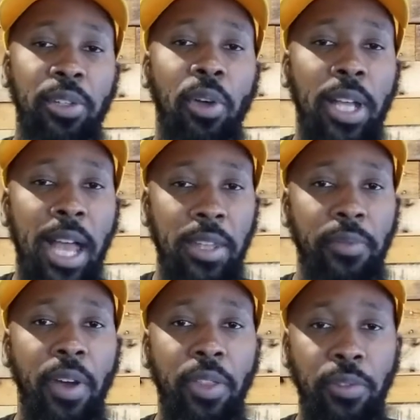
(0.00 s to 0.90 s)
and all kinds
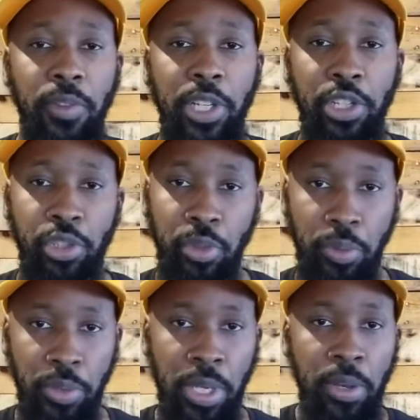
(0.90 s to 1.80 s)
of other foot issues,
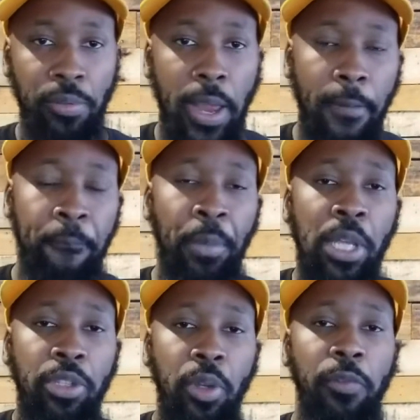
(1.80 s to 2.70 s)
right?
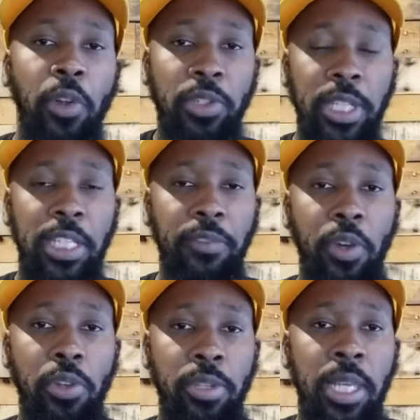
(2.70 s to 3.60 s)
So first things
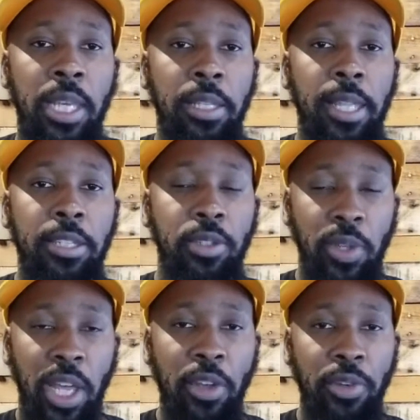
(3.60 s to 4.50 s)
first, let's
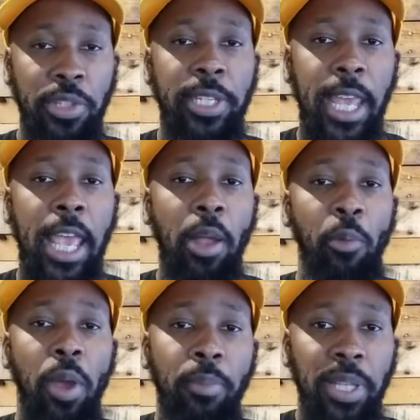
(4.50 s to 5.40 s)

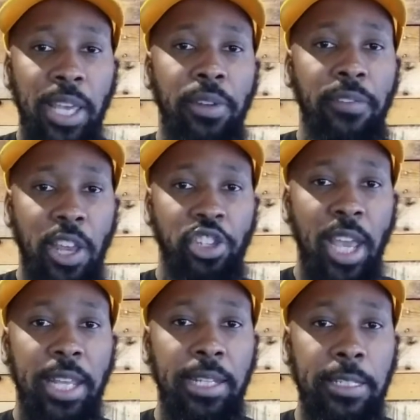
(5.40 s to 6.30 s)
understand what plantar
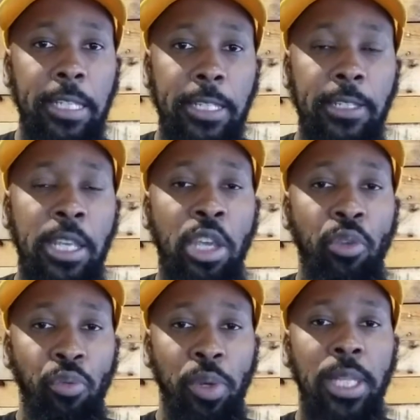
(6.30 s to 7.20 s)
fasciitis is.
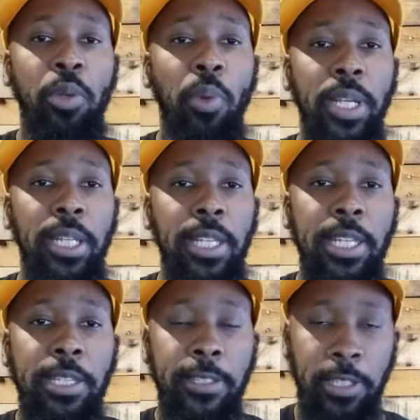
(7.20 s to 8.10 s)
Really what it
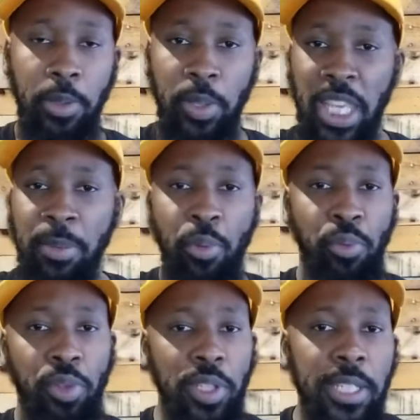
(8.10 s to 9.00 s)
is, to keep it
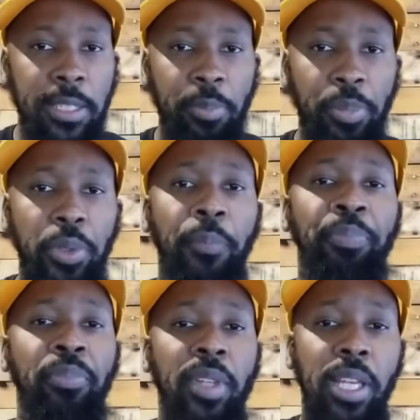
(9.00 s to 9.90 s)
really simple,
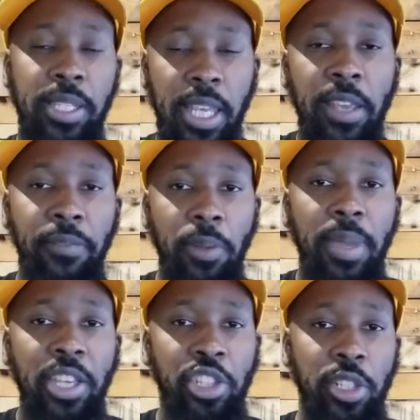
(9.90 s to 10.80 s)
is
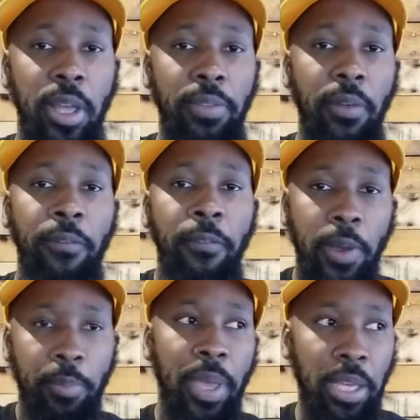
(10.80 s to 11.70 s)
inflammation of the
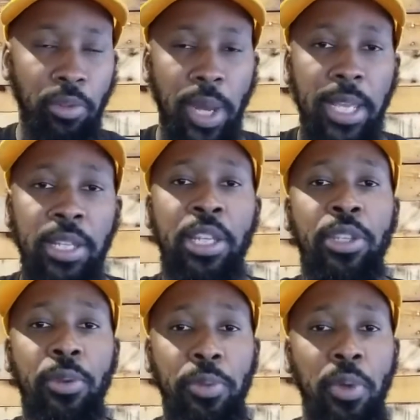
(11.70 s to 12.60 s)
footbed, right?
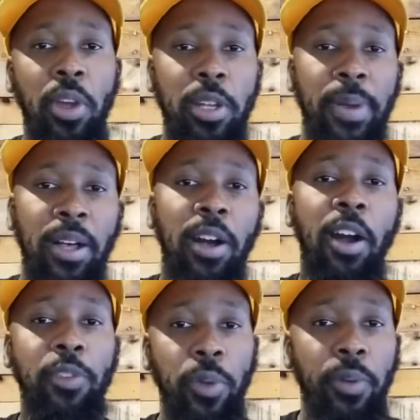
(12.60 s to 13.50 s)
So we're talking about
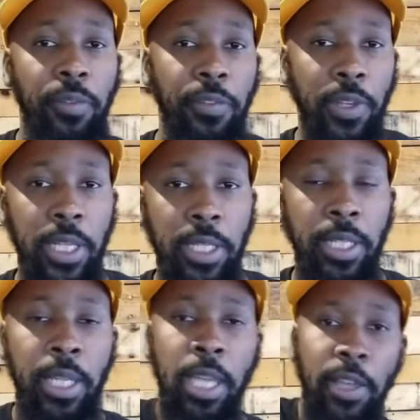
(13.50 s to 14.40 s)
under the foot.
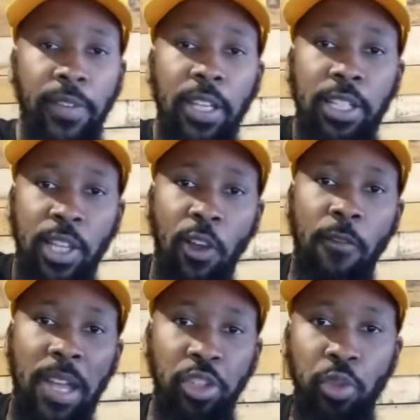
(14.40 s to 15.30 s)
If I can take
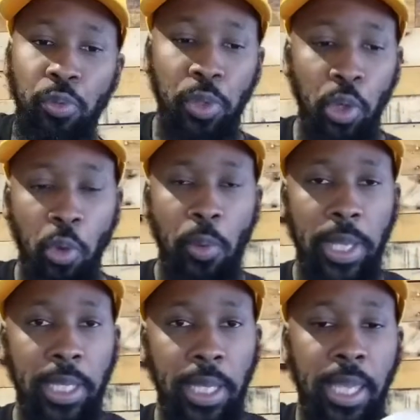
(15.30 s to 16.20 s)
off my shoe real
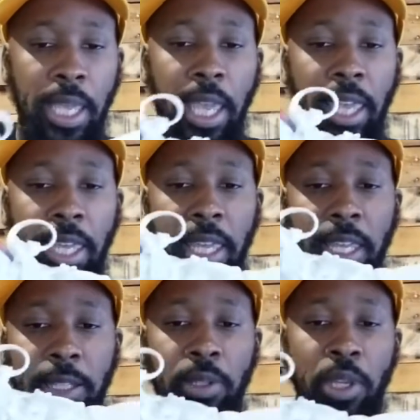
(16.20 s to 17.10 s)
quick,
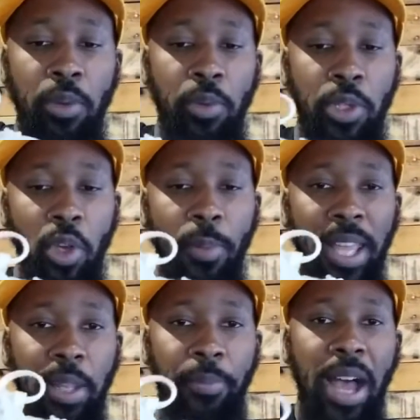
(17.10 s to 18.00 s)
and when you talk
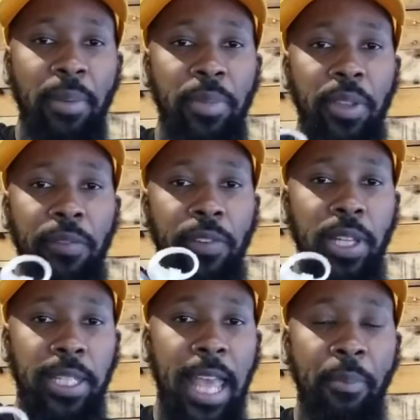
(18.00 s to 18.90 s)
about the bottom of the
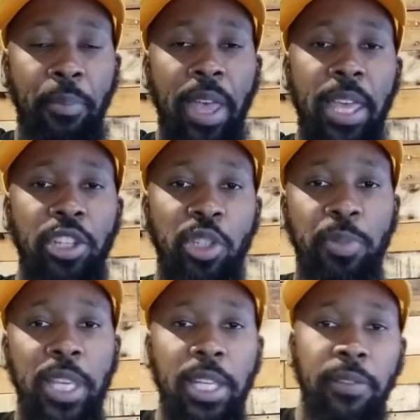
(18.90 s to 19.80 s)
foot, that bed
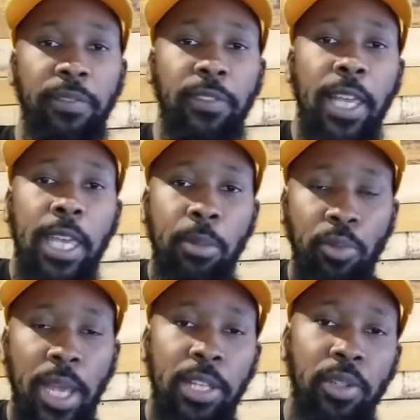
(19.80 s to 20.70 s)
just being
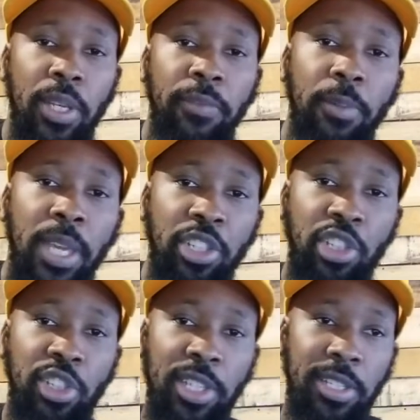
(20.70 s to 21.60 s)
inflamed, right? So
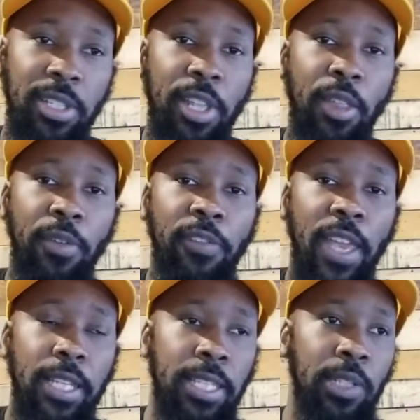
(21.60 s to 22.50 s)
inflammation is just another
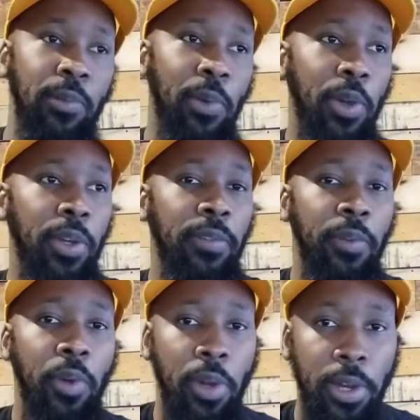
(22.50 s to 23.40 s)
fancy word
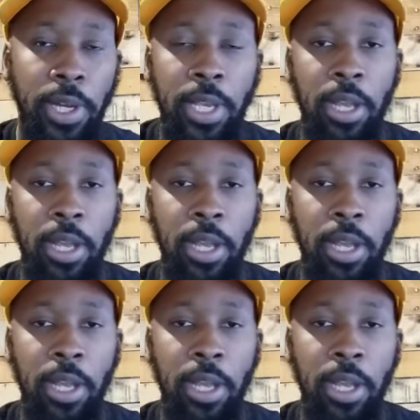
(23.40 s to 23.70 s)
for